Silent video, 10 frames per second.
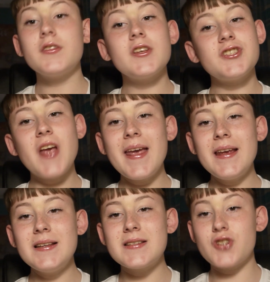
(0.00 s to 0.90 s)
the
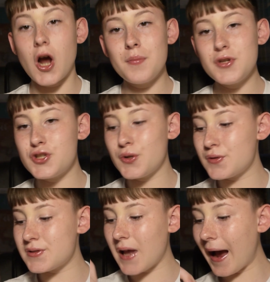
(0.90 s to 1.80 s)
shade Diamond
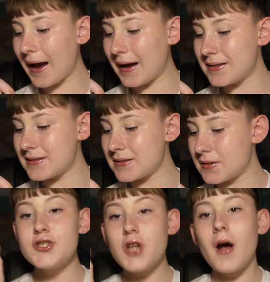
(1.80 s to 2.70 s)
Juice has
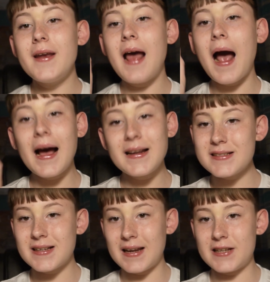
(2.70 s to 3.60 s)
shine
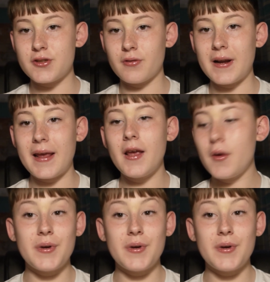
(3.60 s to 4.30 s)
and glitter in it,